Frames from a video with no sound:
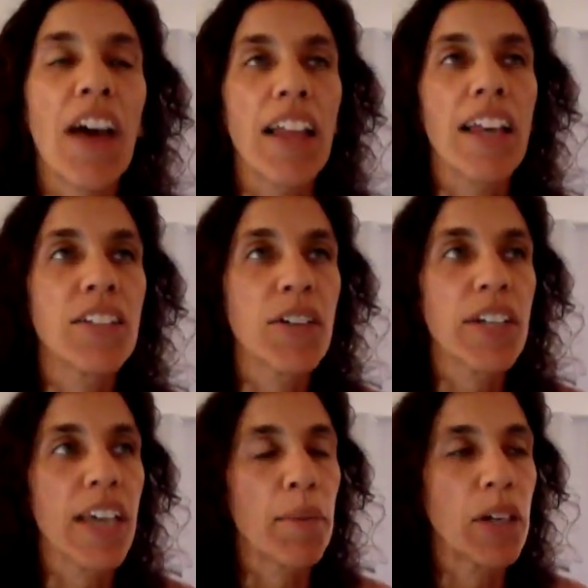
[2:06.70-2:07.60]
Phthalates are a
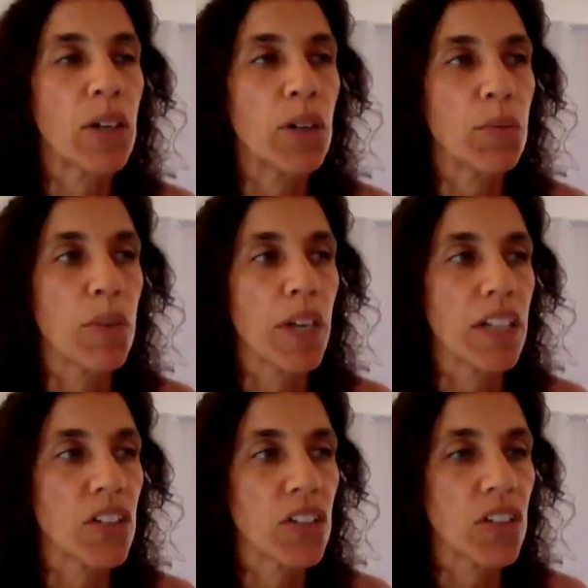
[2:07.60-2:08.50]
chemical
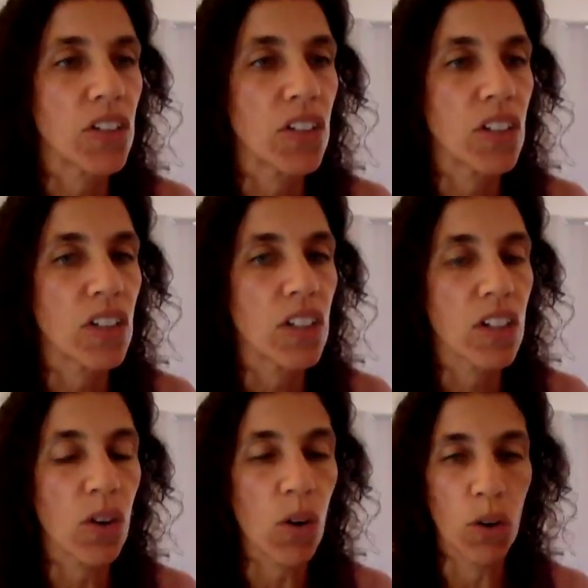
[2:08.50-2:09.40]
which
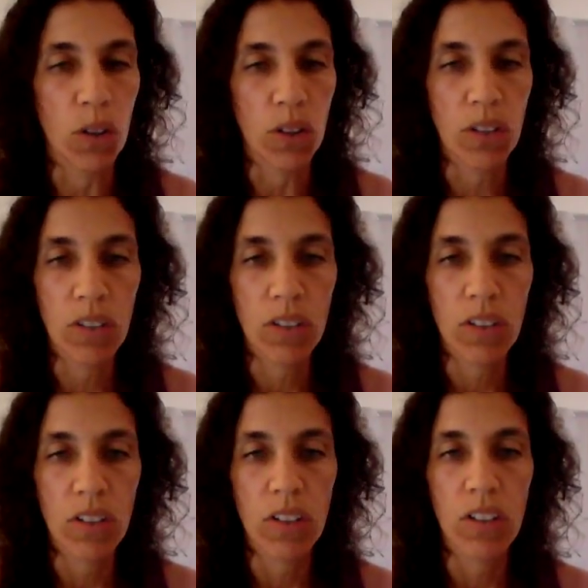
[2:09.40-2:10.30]
cause
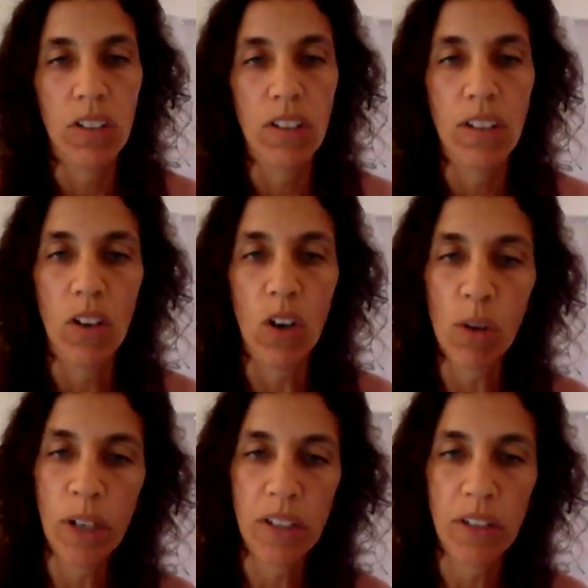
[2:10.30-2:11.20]

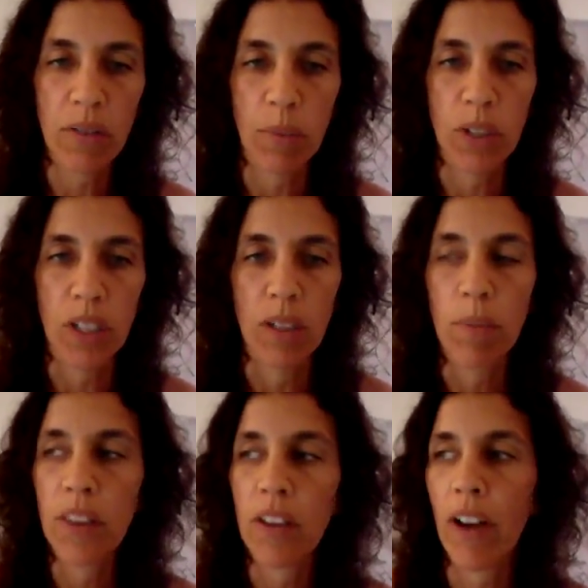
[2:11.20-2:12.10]
hormone disruption,
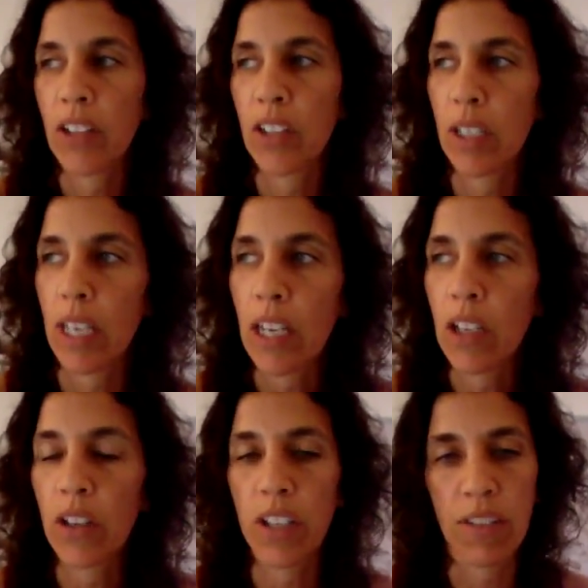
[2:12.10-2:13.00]
but they're actually
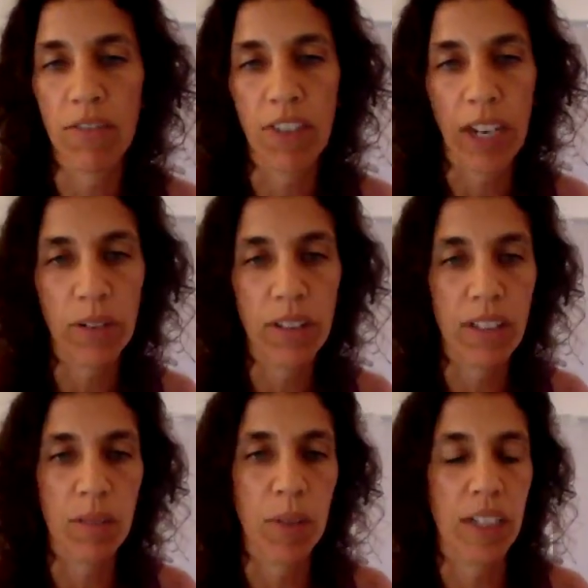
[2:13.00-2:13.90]
included in
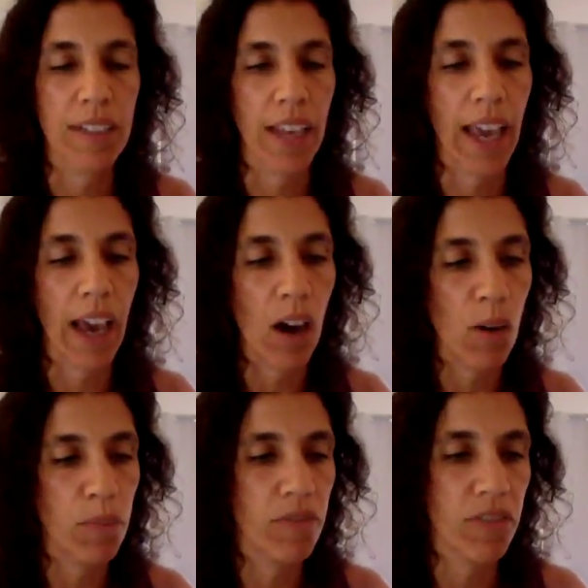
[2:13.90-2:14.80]
fragrances because they
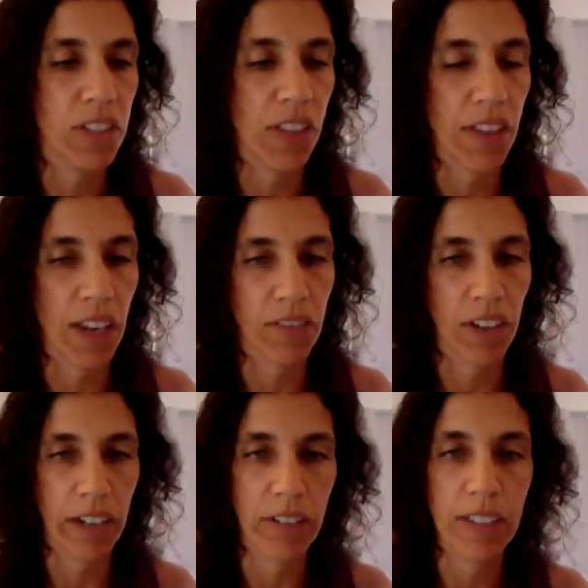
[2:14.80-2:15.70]
help synthetic
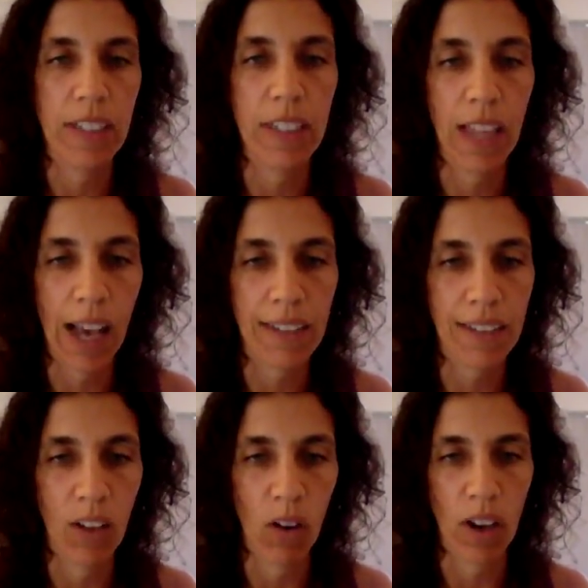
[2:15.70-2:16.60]
fragrances
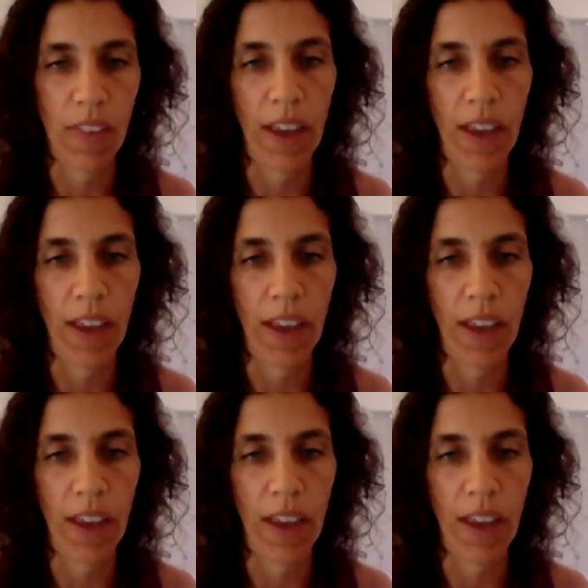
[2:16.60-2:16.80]
last longer.